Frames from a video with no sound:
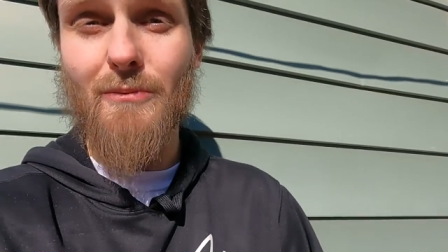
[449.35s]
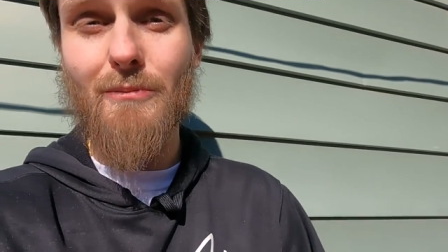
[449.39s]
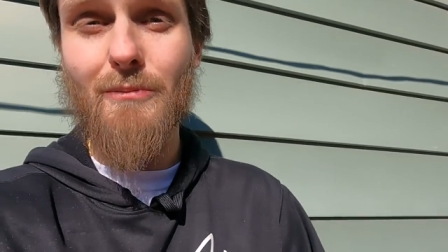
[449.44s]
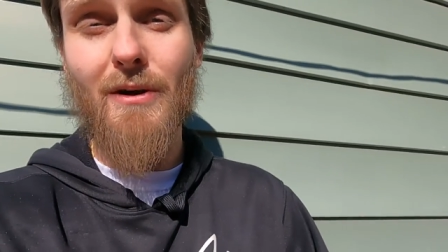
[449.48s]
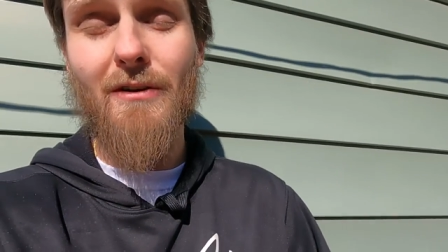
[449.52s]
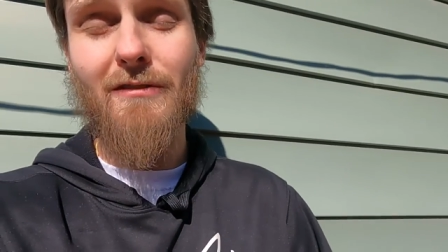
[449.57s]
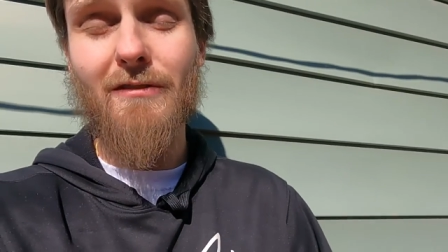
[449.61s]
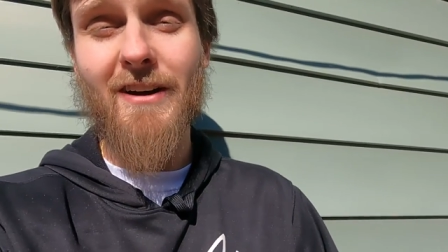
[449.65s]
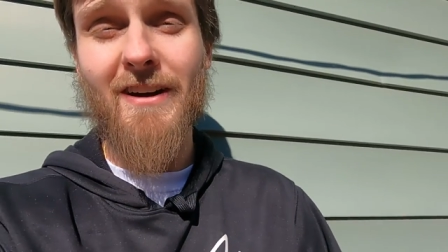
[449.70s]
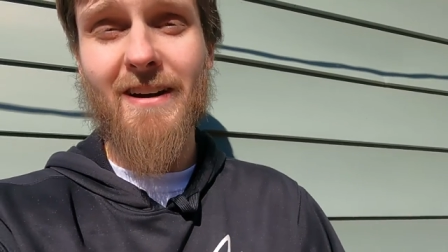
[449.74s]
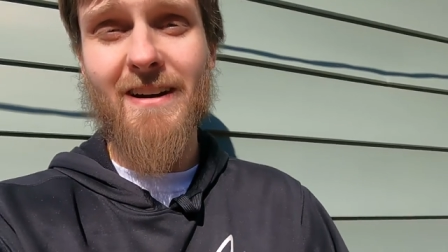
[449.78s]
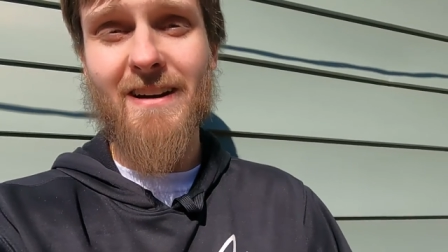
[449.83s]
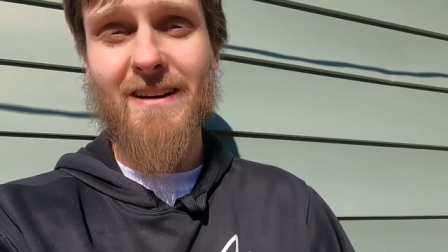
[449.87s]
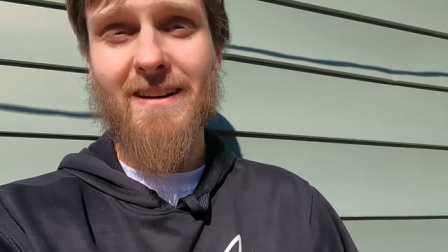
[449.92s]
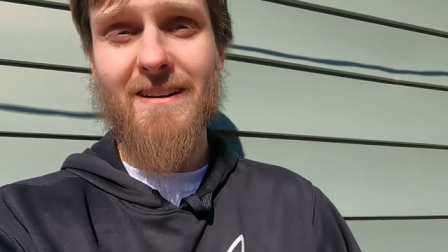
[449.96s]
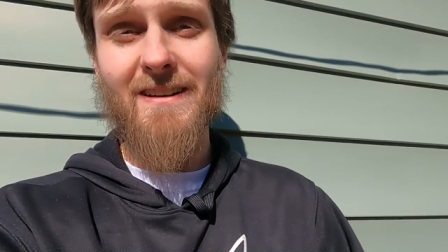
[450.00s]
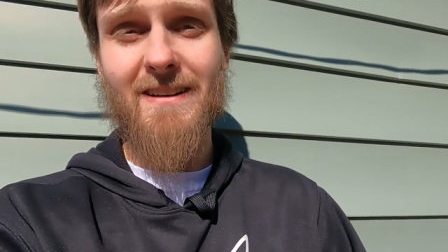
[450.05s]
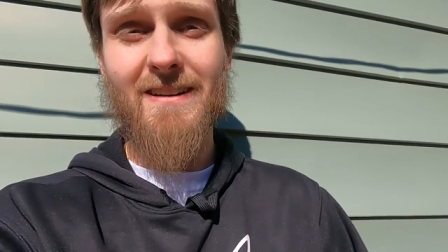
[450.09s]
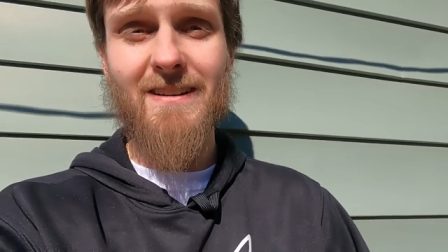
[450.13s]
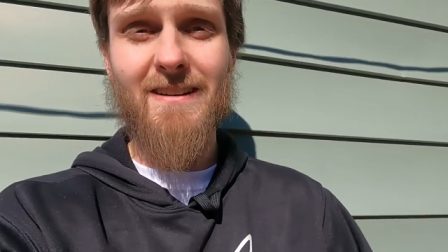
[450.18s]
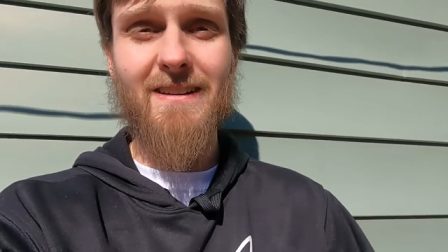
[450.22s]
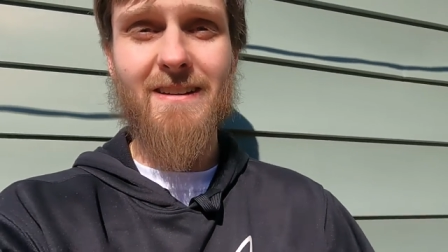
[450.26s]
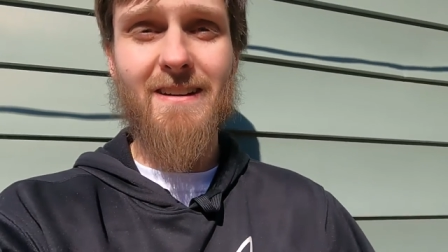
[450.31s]
to provide.
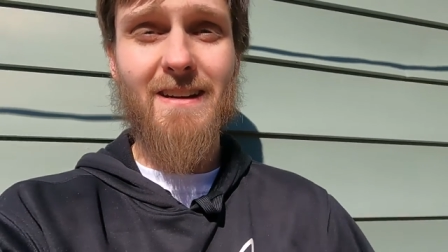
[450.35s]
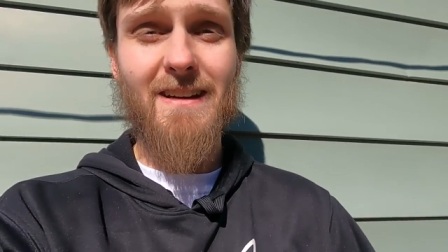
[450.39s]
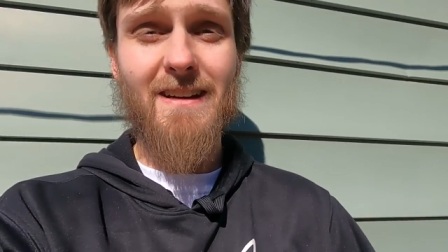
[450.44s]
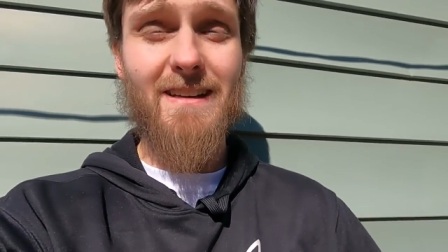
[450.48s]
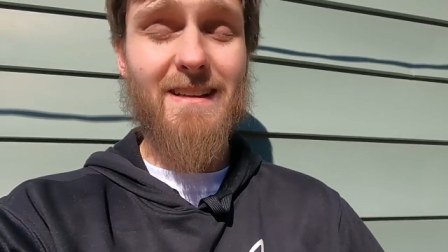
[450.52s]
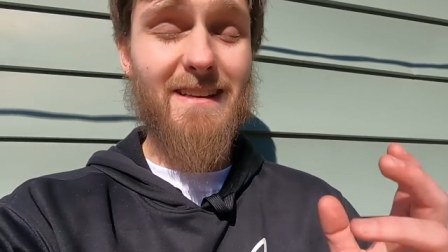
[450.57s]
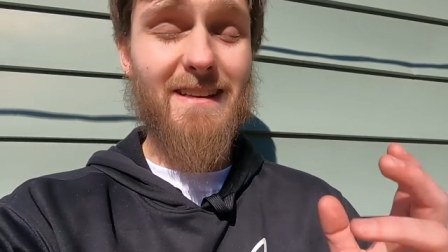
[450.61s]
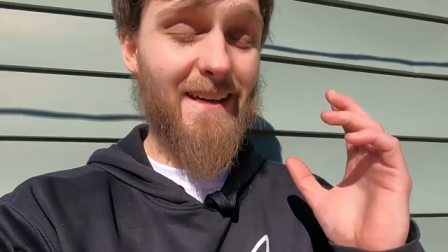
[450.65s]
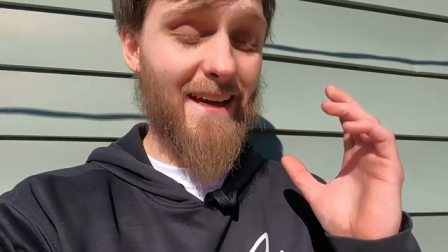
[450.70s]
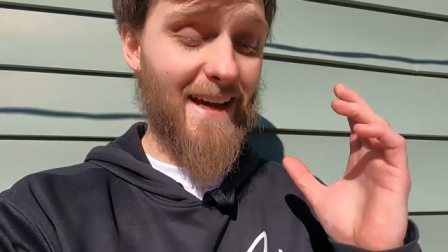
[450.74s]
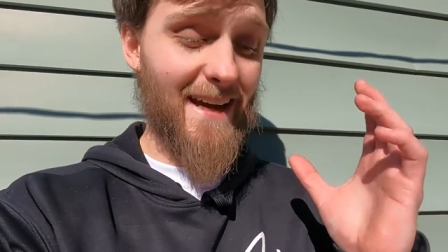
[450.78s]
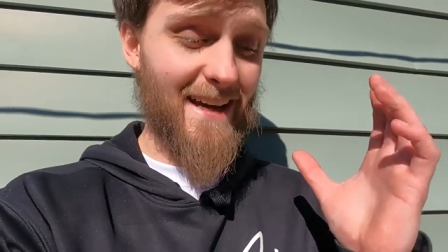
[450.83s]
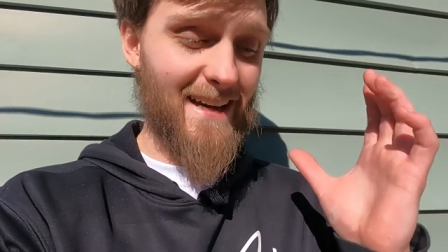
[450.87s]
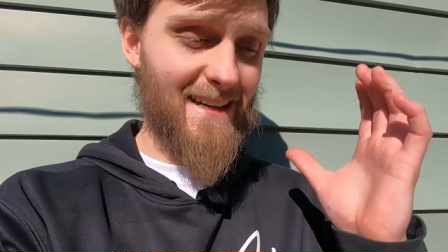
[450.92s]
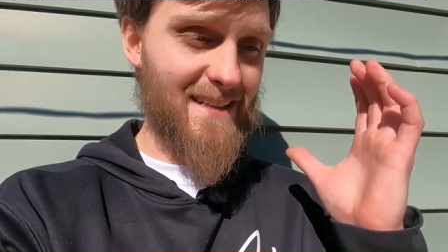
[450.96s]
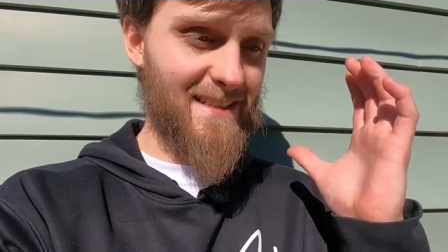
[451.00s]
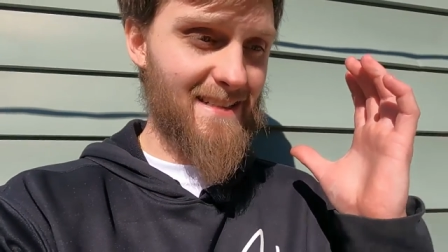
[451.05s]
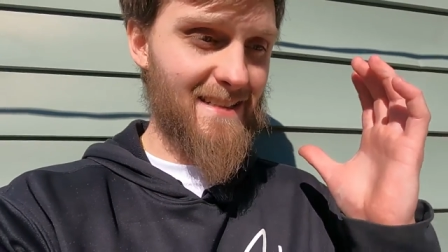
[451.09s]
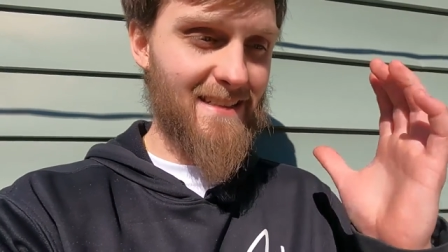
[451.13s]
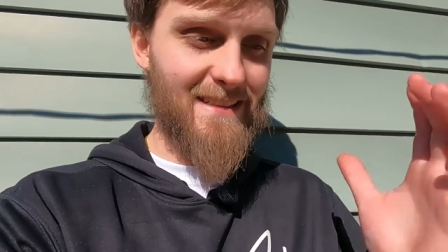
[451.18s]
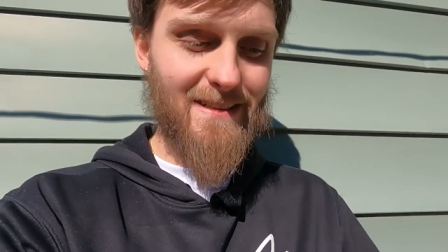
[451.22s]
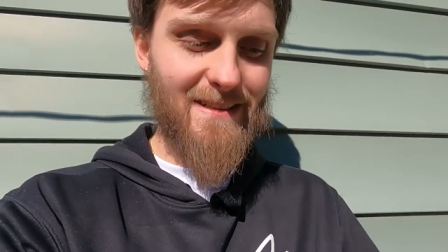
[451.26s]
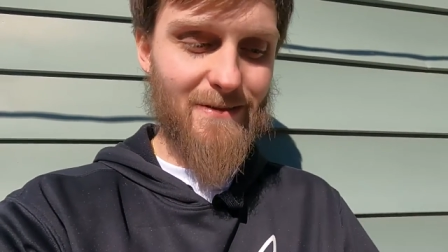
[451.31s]
He
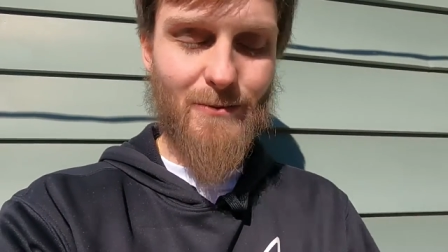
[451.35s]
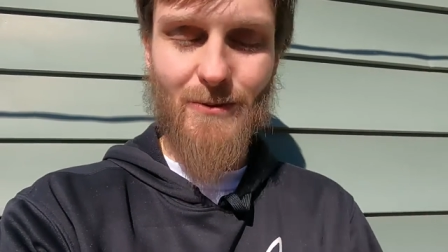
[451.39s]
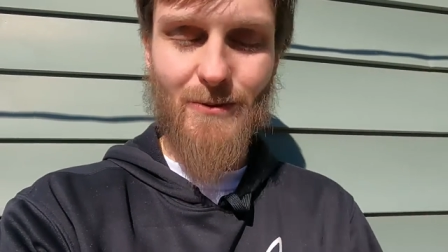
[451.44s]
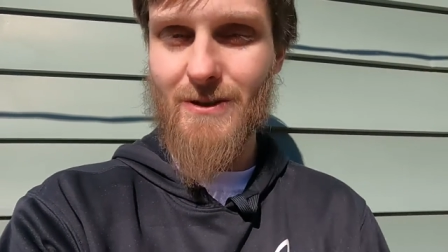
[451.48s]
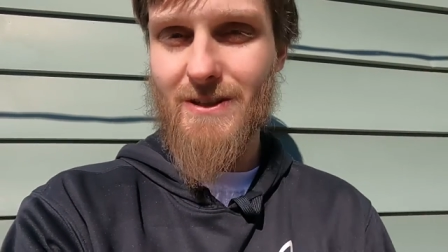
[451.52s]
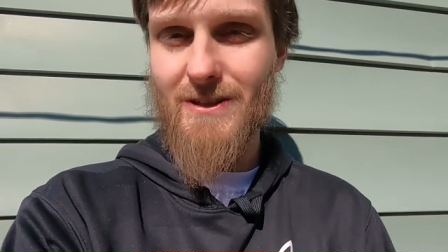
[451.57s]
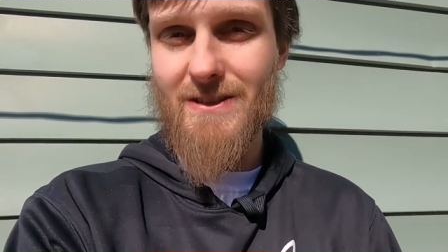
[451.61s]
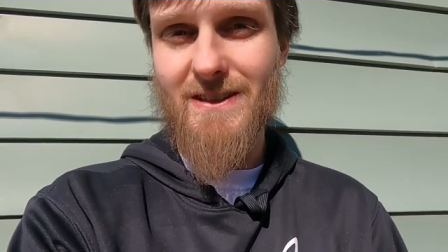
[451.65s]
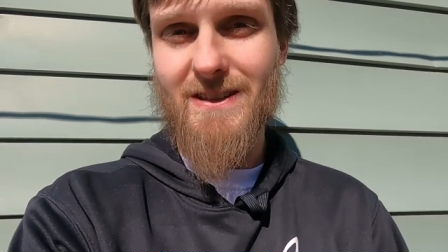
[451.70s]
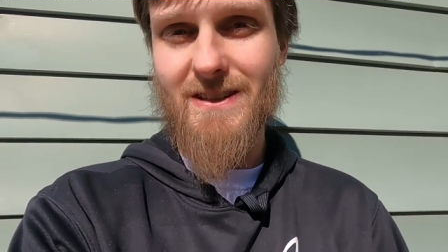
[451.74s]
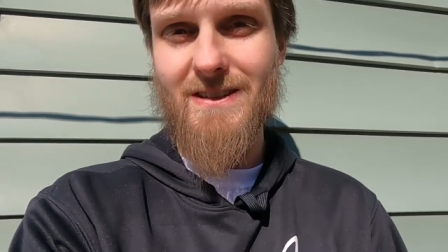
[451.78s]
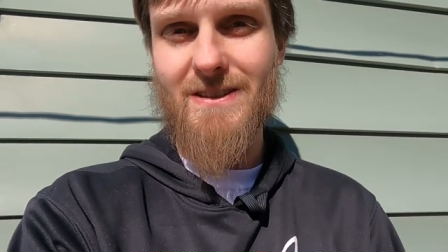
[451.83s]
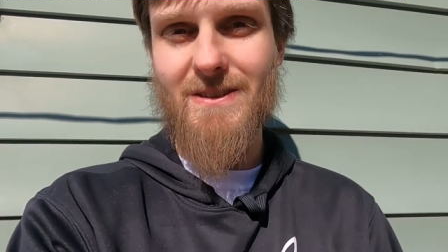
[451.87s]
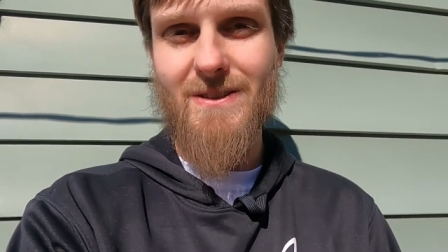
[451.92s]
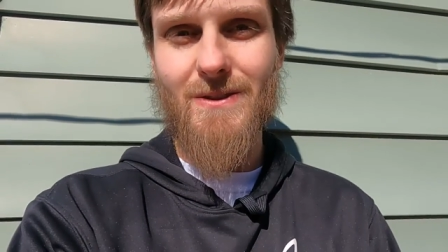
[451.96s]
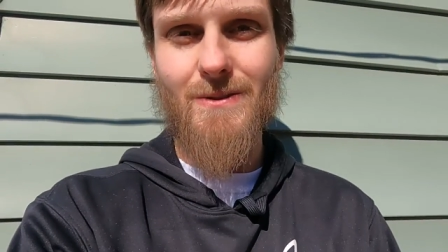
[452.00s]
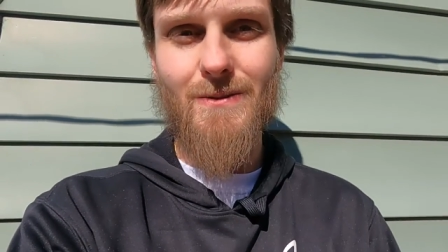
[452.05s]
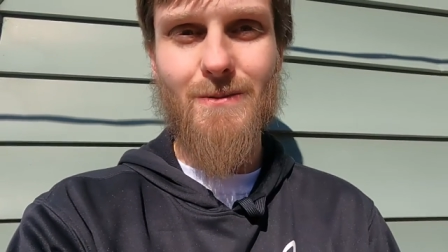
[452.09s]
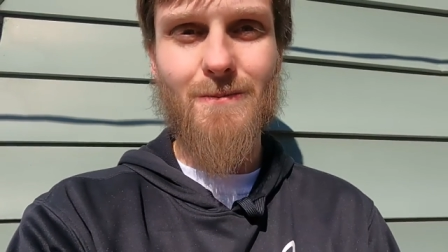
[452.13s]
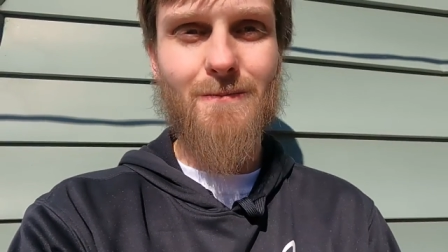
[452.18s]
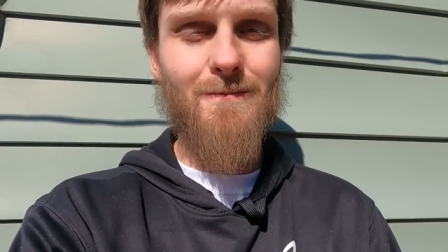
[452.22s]
has, and He will continue